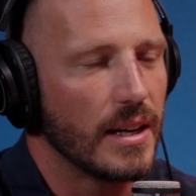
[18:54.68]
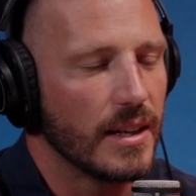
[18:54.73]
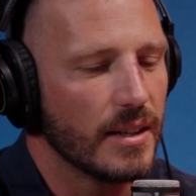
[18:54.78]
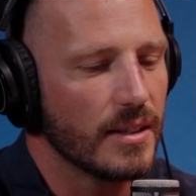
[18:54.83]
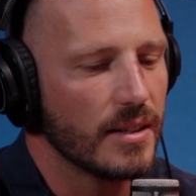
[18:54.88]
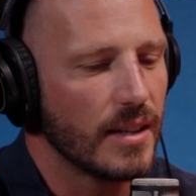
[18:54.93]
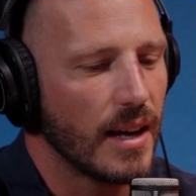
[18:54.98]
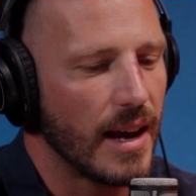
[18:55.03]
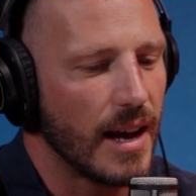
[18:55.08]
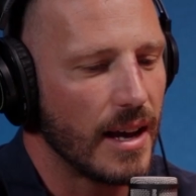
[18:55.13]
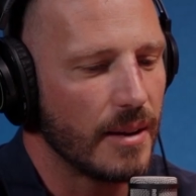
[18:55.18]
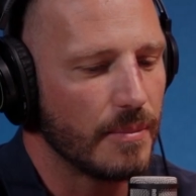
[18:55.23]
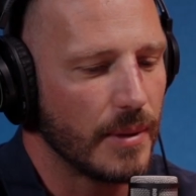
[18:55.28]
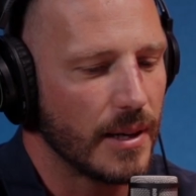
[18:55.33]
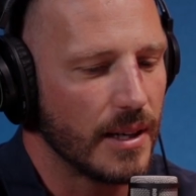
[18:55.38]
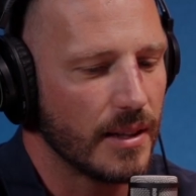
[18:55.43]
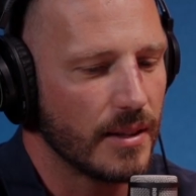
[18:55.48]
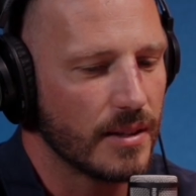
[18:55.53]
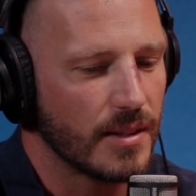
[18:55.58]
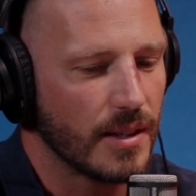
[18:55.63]
is hard,
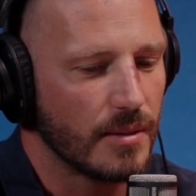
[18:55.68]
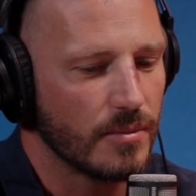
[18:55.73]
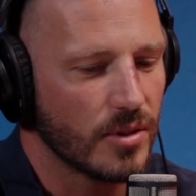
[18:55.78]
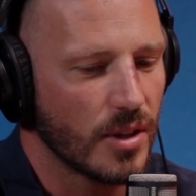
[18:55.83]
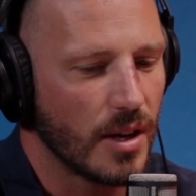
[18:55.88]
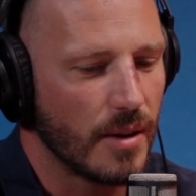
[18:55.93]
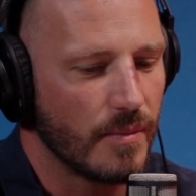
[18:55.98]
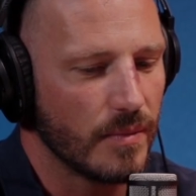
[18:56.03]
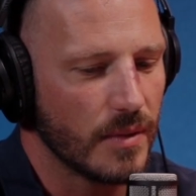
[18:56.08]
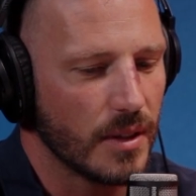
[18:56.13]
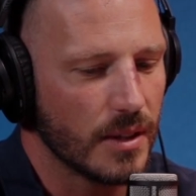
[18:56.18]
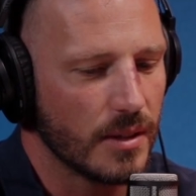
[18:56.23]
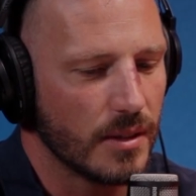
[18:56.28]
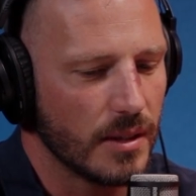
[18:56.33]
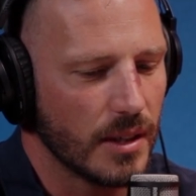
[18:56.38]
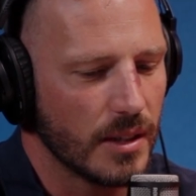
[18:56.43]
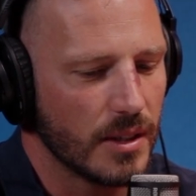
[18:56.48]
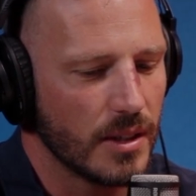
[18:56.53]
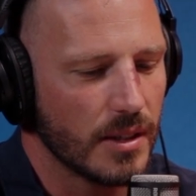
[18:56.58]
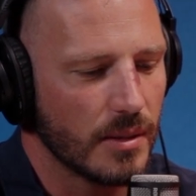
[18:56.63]
but at the same time, this
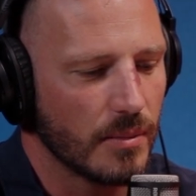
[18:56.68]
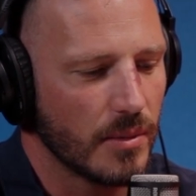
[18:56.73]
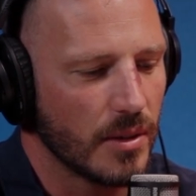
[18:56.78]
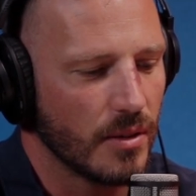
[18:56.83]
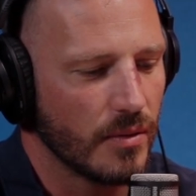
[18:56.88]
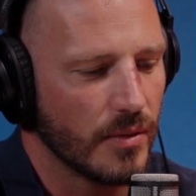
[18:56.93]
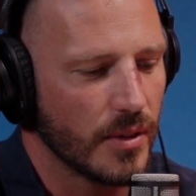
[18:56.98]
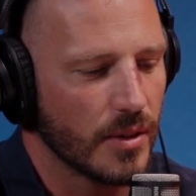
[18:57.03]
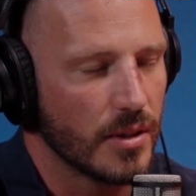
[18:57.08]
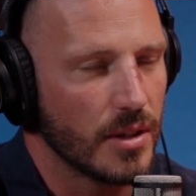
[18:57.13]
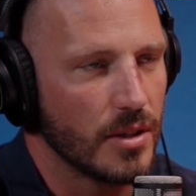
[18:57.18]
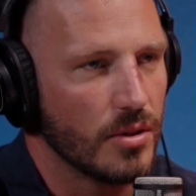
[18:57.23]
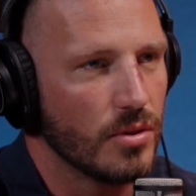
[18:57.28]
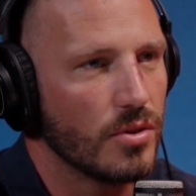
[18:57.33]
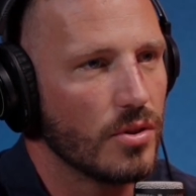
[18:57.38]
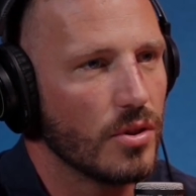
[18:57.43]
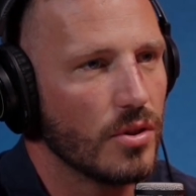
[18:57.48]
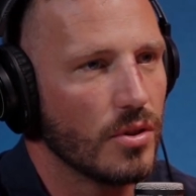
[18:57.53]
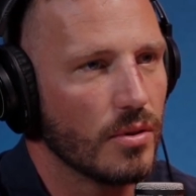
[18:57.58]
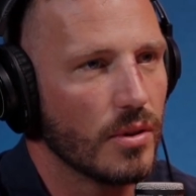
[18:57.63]
is actually something you're very
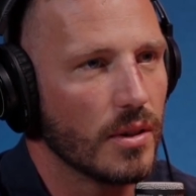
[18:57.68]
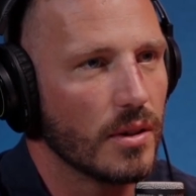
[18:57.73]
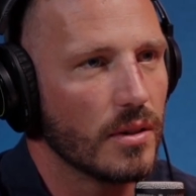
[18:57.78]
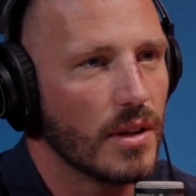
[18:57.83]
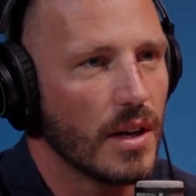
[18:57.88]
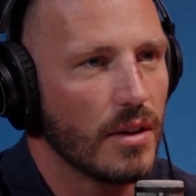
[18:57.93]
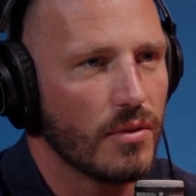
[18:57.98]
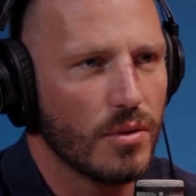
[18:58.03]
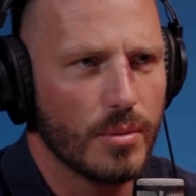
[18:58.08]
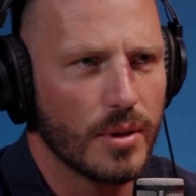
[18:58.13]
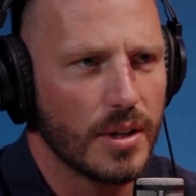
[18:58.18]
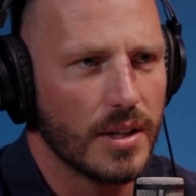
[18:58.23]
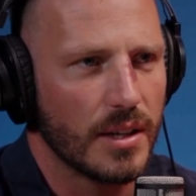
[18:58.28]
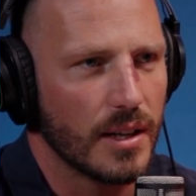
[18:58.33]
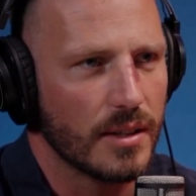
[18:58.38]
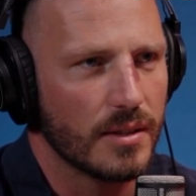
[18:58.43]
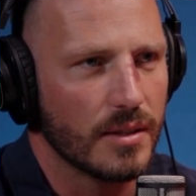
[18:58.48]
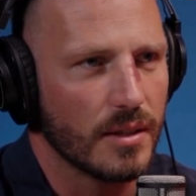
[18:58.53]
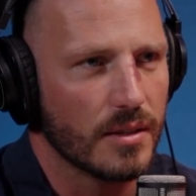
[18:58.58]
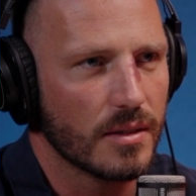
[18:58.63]
used to doing. Everybody
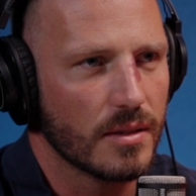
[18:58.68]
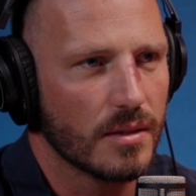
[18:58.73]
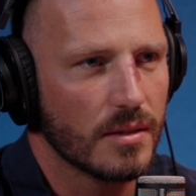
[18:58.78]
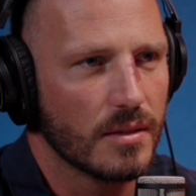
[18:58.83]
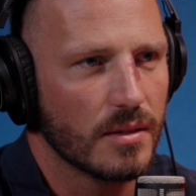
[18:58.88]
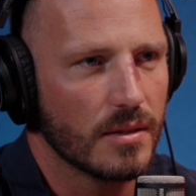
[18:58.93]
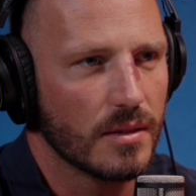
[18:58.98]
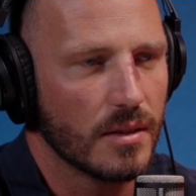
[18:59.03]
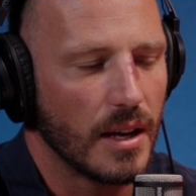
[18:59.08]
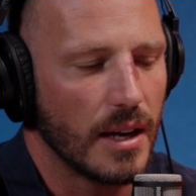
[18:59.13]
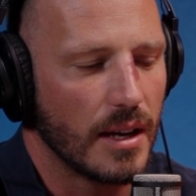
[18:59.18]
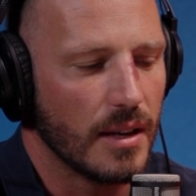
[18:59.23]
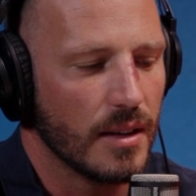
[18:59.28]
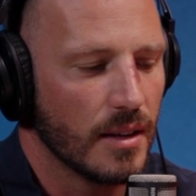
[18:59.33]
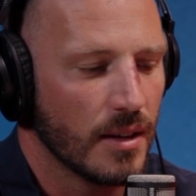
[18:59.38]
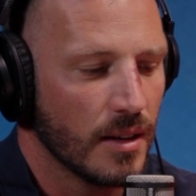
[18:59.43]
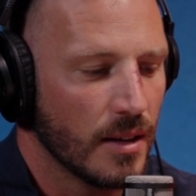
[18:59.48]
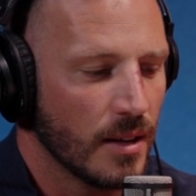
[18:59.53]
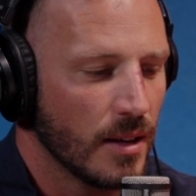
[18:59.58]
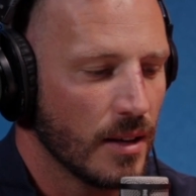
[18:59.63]
does this. Like,
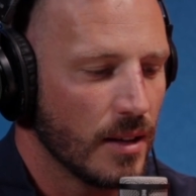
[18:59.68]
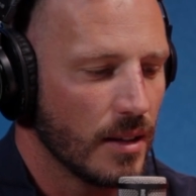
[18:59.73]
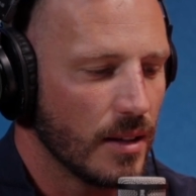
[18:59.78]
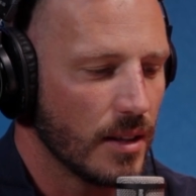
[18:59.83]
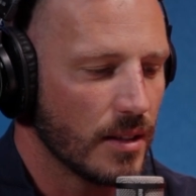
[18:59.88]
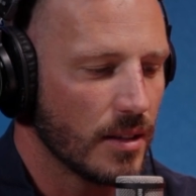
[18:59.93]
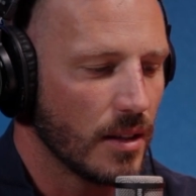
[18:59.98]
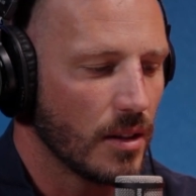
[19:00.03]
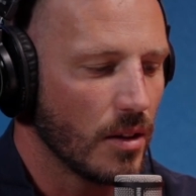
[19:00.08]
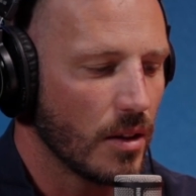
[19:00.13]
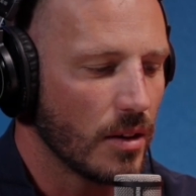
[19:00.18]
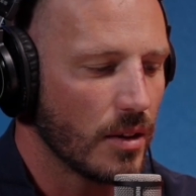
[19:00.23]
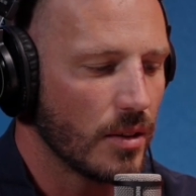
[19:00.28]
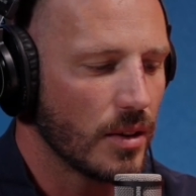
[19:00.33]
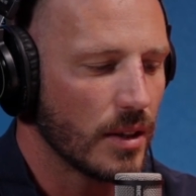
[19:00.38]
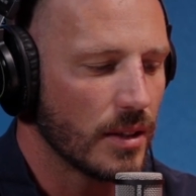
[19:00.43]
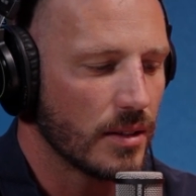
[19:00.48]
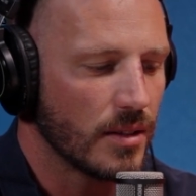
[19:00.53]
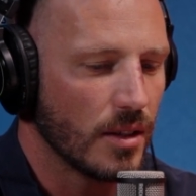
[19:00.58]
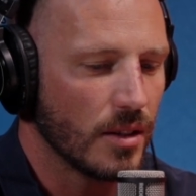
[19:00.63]
there's a lot of
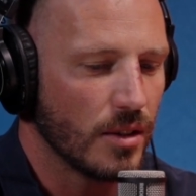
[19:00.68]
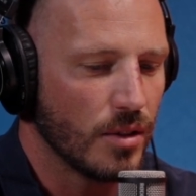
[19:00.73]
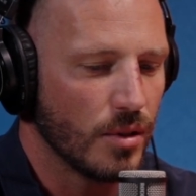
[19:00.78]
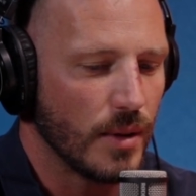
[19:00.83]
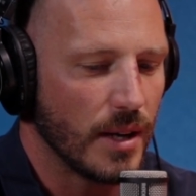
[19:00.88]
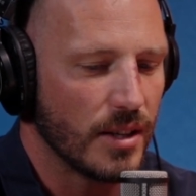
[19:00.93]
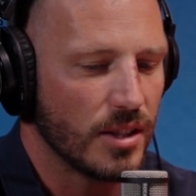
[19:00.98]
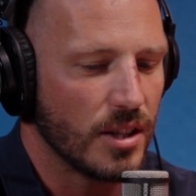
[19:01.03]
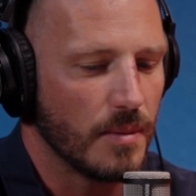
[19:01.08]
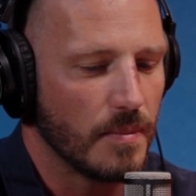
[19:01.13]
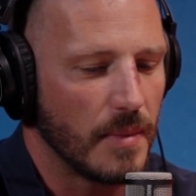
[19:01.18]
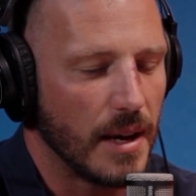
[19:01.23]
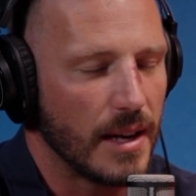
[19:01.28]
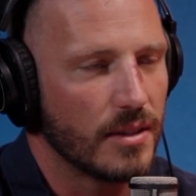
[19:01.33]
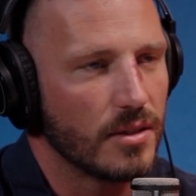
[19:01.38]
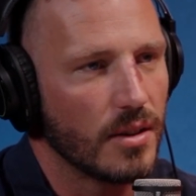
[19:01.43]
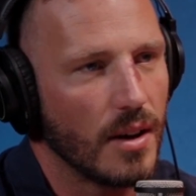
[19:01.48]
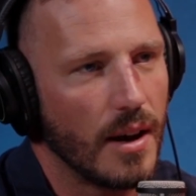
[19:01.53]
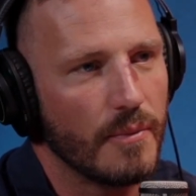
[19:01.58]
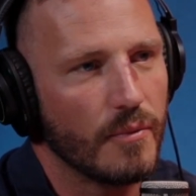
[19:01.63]
things that you actually
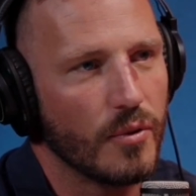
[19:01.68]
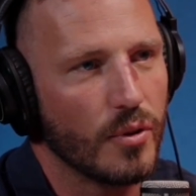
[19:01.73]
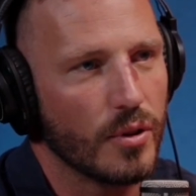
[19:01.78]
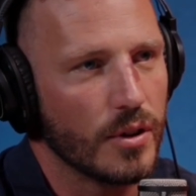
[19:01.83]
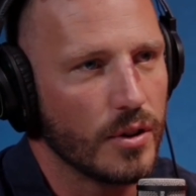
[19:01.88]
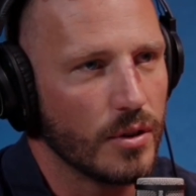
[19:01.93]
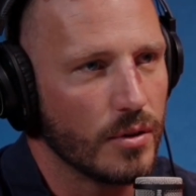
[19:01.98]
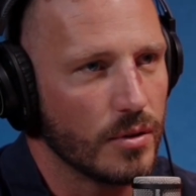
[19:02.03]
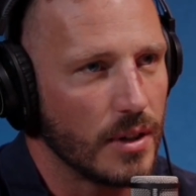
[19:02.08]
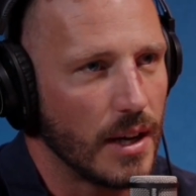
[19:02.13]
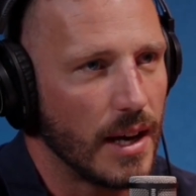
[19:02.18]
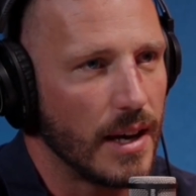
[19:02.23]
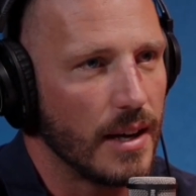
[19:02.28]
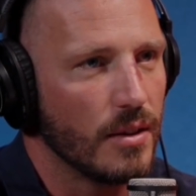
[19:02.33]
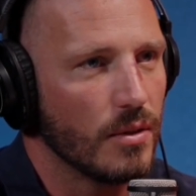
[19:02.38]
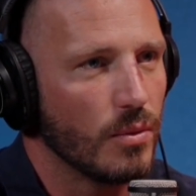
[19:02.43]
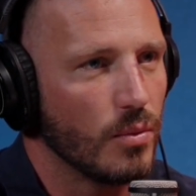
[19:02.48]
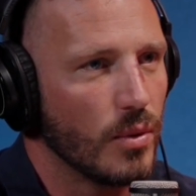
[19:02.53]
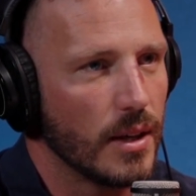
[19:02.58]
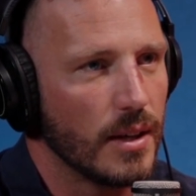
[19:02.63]
make time for in your day,
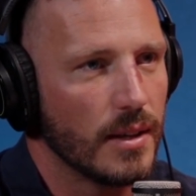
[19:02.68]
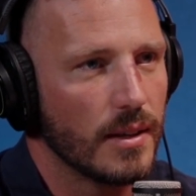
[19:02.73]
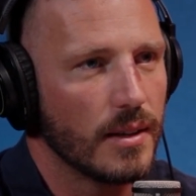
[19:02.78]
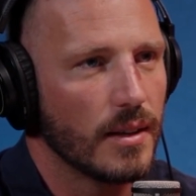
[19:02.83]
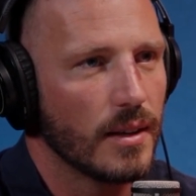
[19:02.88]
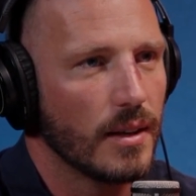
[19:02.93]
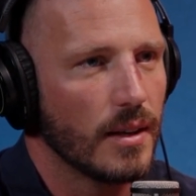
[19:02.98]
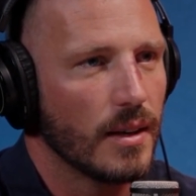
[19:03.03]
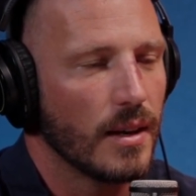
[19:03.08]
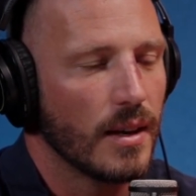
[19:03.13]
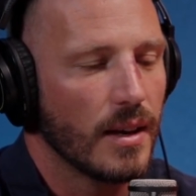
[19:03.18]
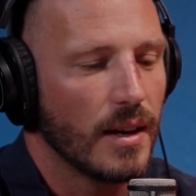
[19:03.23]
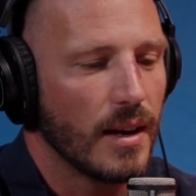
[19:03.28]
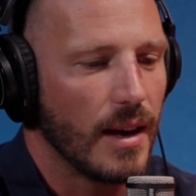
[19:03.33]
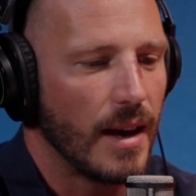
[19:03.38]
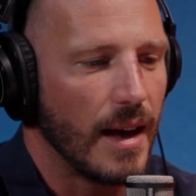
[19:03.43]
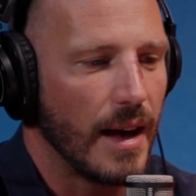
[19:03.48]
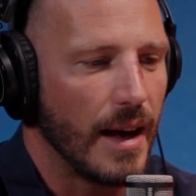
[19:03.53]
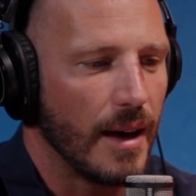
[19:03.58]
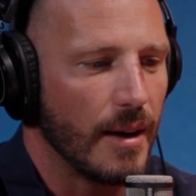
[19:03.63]
your week,
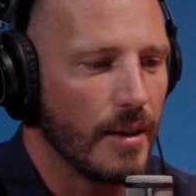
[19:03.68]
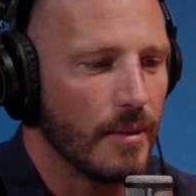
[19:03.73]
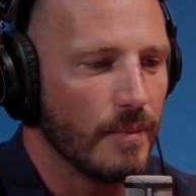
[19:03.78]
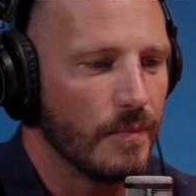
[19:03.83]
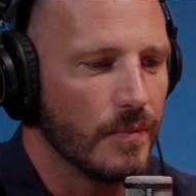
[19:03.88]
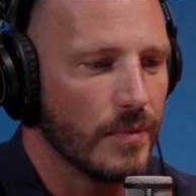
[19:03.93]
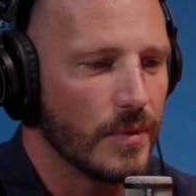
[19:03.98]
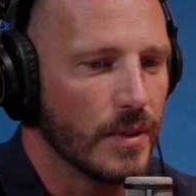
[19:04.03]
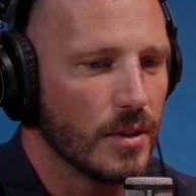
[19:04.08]
to